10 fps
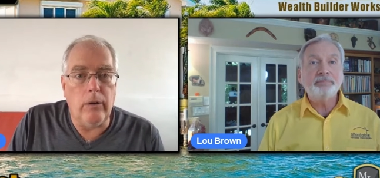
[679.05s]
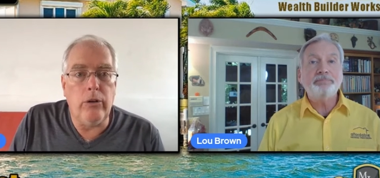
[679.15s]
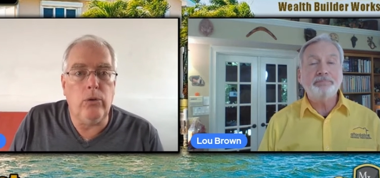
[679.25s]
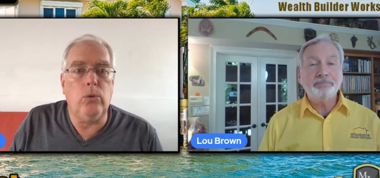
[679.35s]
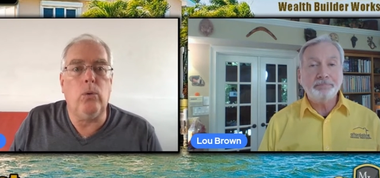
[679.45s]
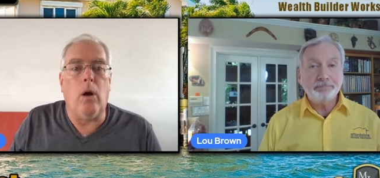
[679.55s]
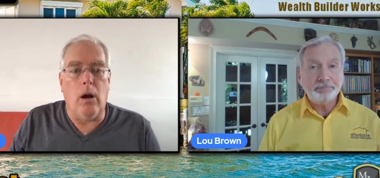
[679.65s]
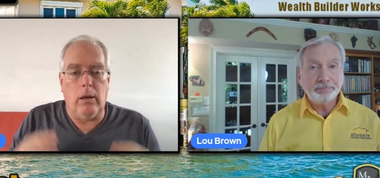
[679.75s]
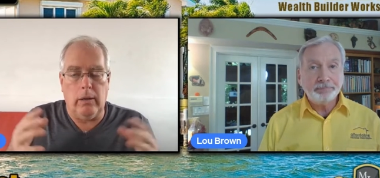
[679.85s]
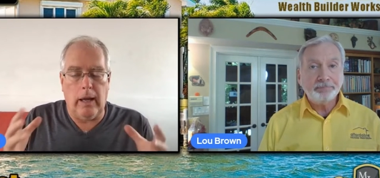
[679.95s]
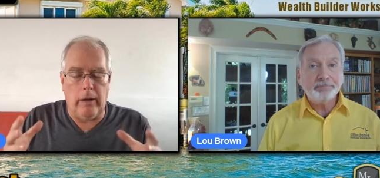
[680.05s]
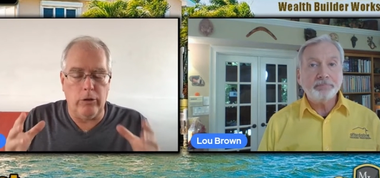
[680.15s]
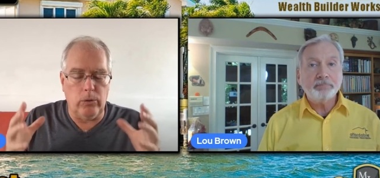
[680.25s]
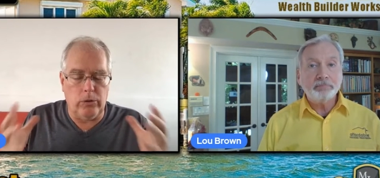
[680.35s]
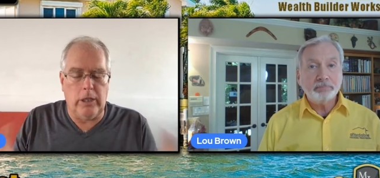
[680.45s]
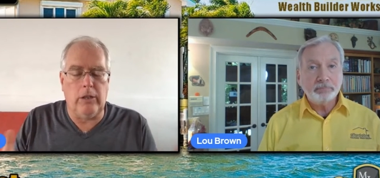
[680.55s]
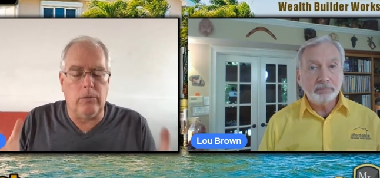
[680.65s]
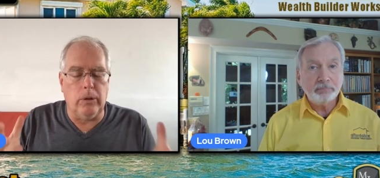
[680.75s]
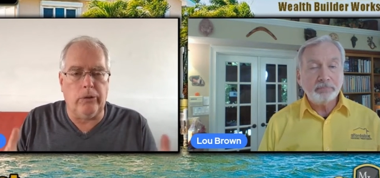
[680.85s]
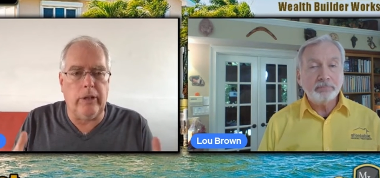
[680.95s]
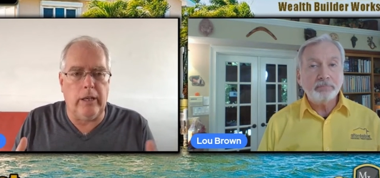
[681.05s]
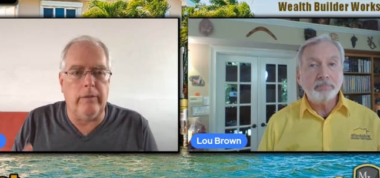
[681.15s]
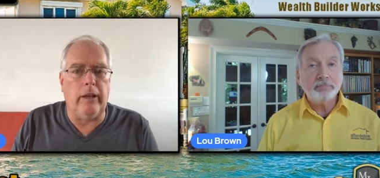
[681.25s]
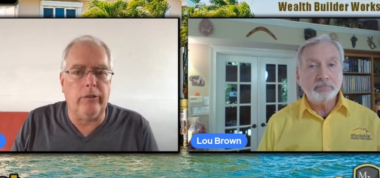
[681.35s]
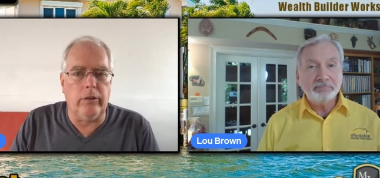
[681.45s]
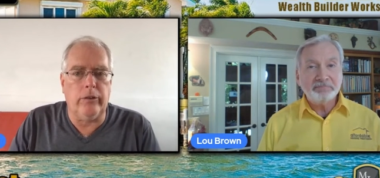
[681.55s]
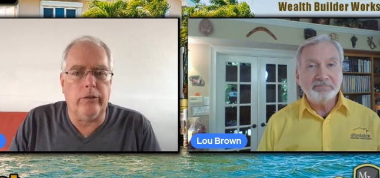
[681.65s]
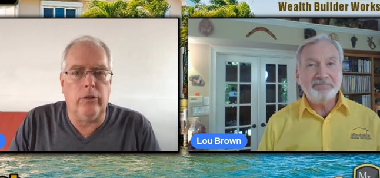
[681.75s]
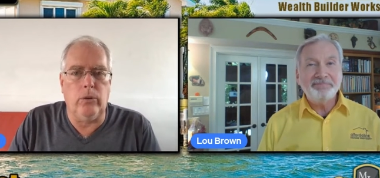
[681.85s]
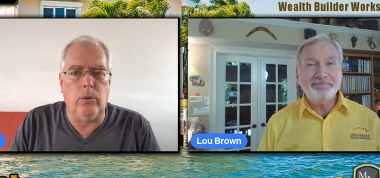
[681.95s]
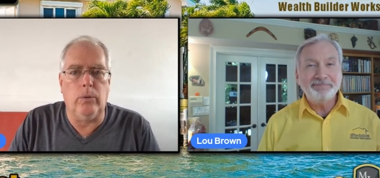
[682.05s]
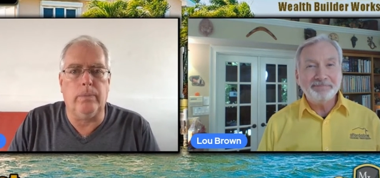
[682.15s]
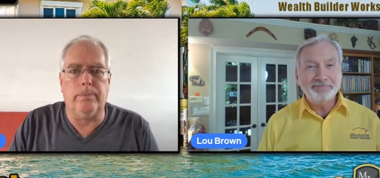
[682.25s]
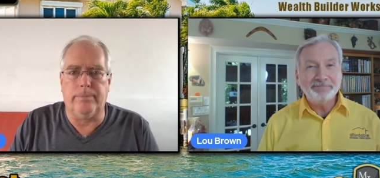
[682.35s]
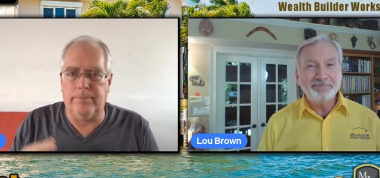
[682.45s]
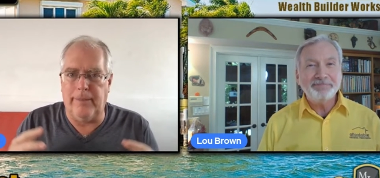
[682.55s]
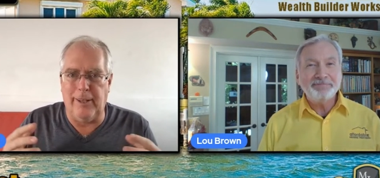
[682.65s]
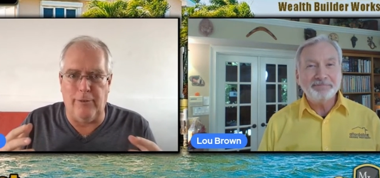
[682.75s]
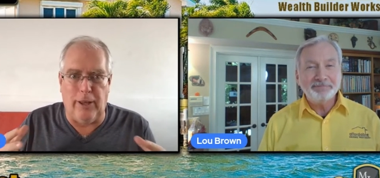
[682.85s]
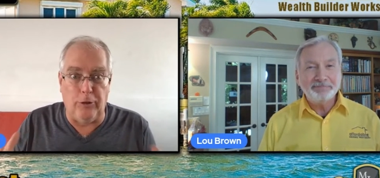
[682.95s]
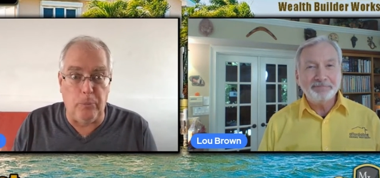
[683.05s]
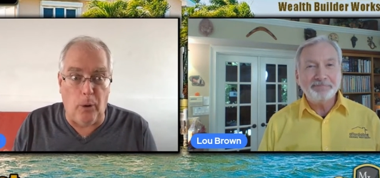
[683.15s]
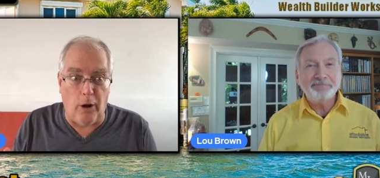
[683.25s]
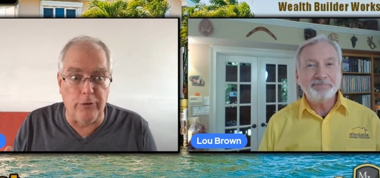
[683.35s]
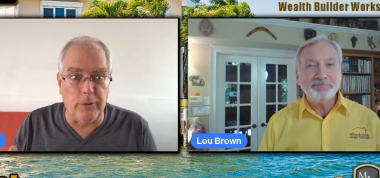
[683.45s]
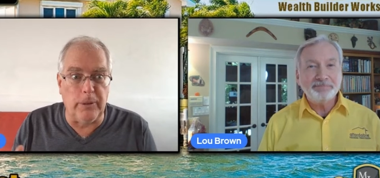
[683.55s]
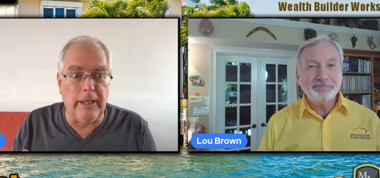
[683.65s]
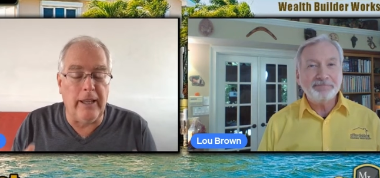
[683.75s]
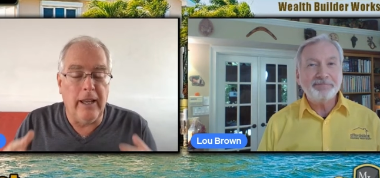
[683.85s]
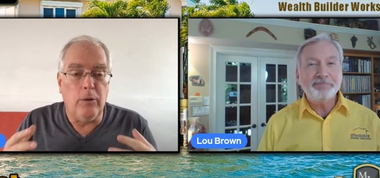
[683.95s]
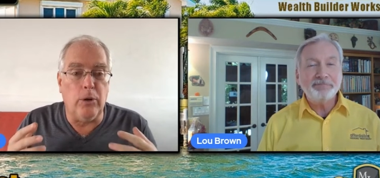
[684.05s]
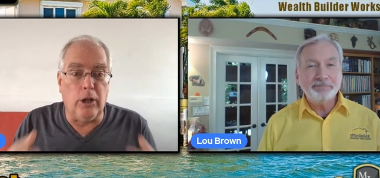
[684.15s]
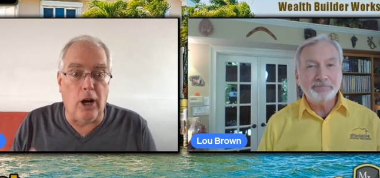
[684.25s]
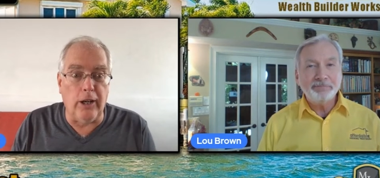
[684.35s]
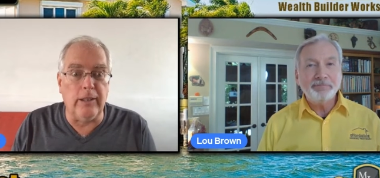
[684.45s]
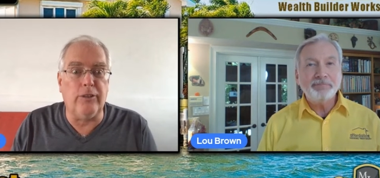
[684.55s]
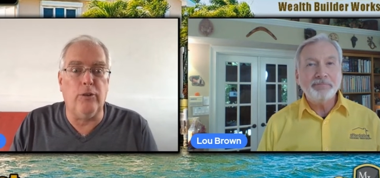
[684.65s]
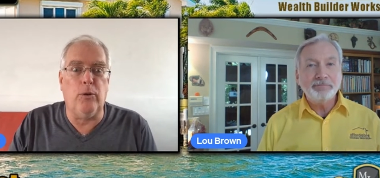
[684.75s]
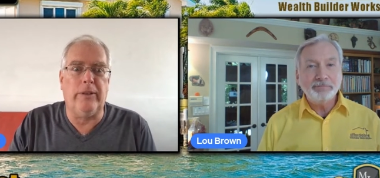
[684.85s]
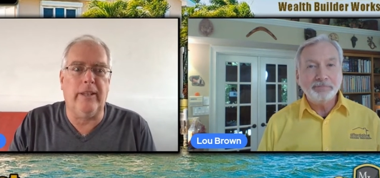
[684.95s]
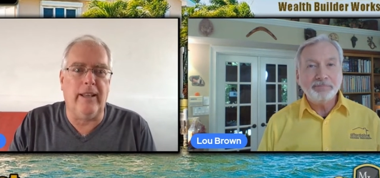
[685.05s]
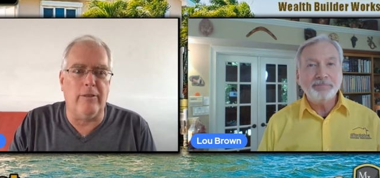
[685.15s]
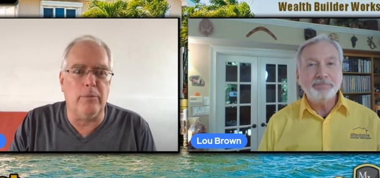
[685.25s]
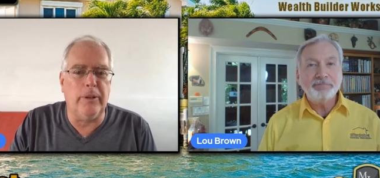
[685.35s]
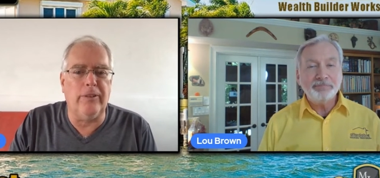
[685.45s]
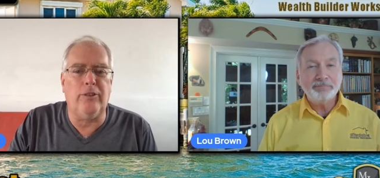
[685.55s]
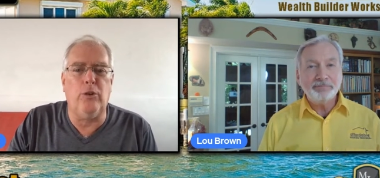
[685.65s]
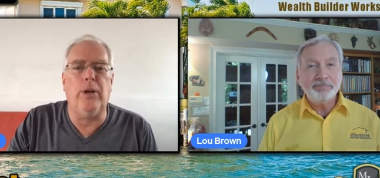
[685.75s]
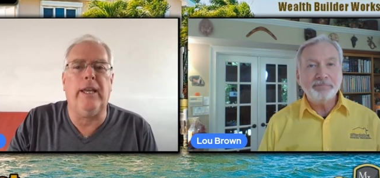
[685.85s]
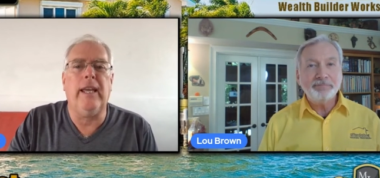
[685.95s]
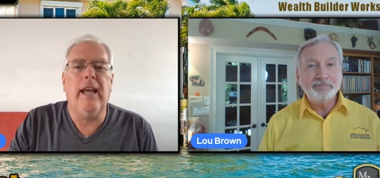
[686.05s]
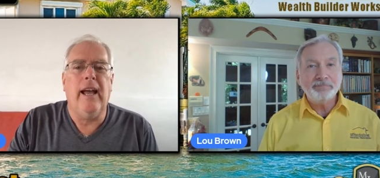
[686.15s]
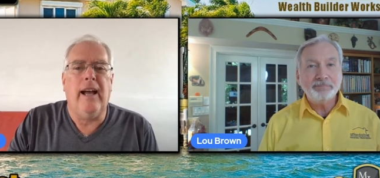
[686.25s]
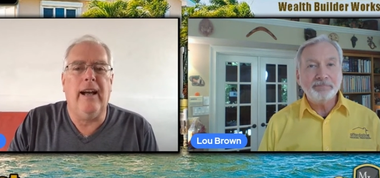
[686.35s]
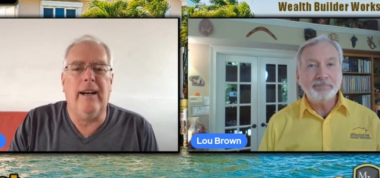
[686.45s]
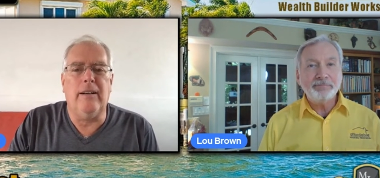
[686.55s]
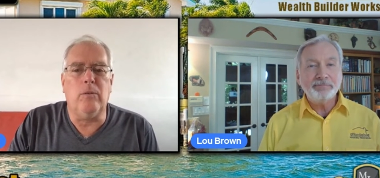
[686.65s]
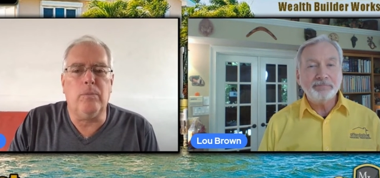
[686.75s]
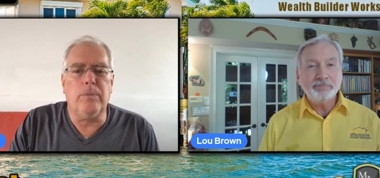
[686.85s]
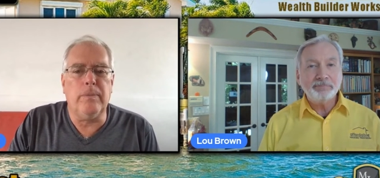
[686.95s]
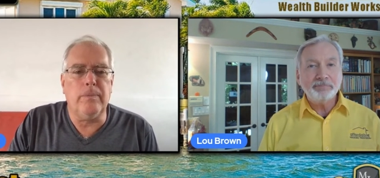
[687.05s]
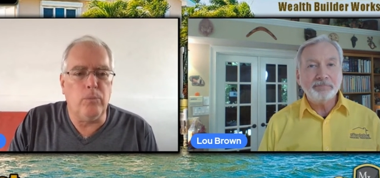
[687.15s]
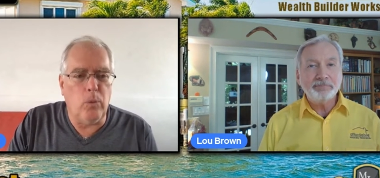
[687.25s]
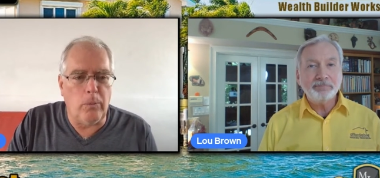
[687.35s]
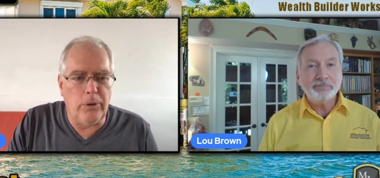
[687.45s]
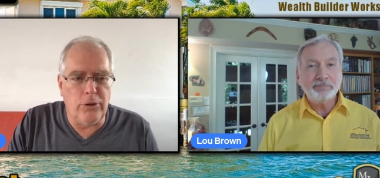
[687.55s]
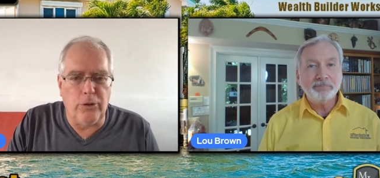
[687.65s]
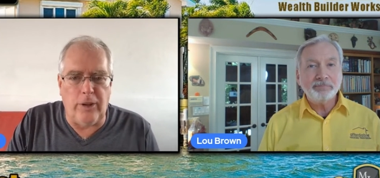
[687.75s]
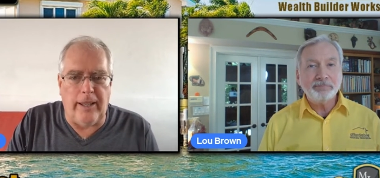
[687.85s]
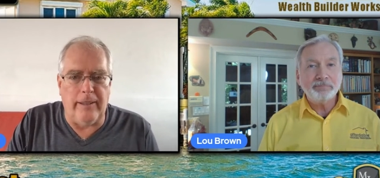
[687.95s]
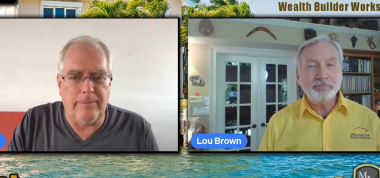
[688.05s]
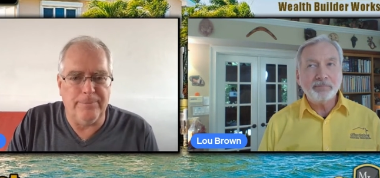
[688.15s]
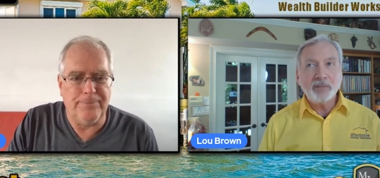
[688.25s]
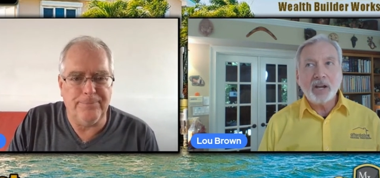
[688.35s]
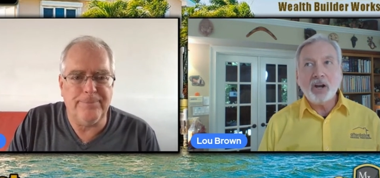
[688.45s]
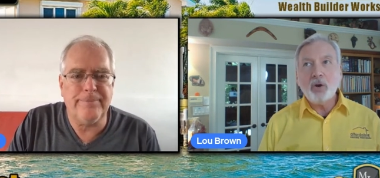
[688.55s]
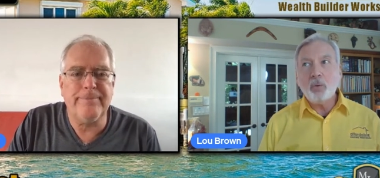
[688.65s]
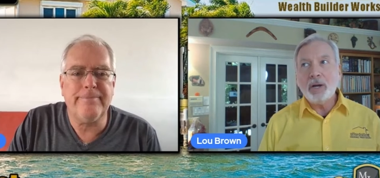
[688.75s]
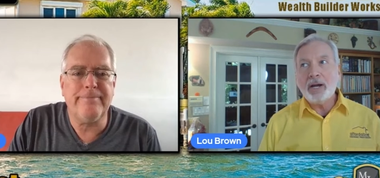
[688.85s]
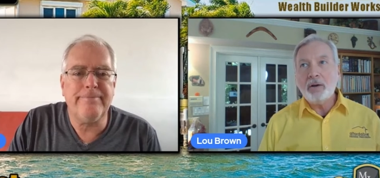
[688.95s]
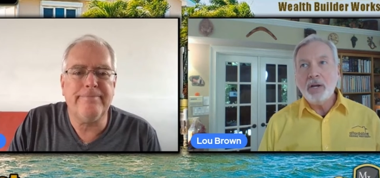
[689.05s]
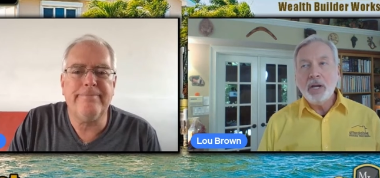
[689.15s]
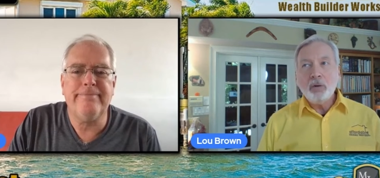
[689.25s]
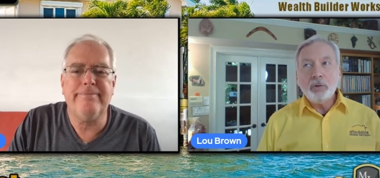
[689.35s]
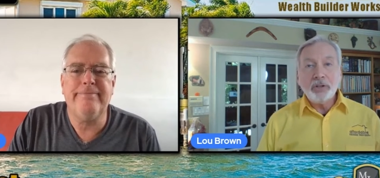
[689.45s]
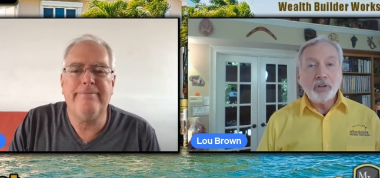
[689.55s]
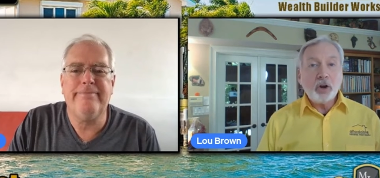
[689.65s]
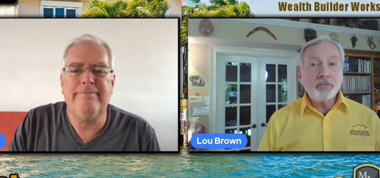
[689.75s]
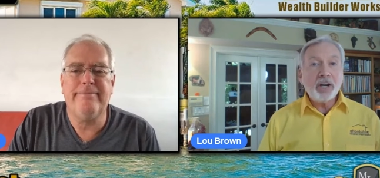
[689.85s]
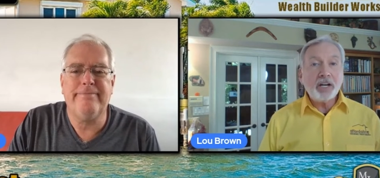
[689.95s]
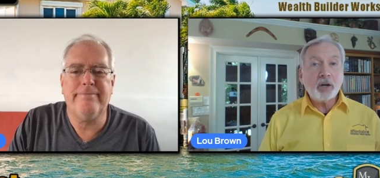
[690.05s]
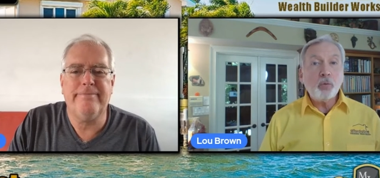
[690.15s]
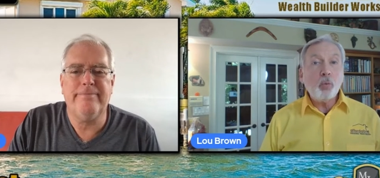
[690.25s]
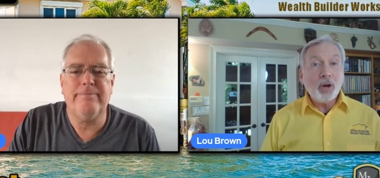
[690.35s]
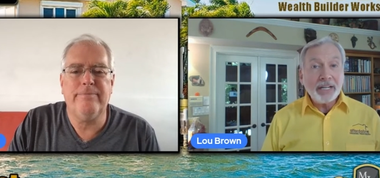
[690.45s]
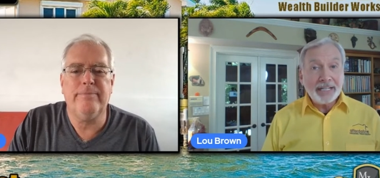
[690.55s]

Speaker 1: you teach real estate investors to invest profitably, regardless of what the
Speaker 2: government's doing, what would you say? Oh, wow. Well, you know, I've got a one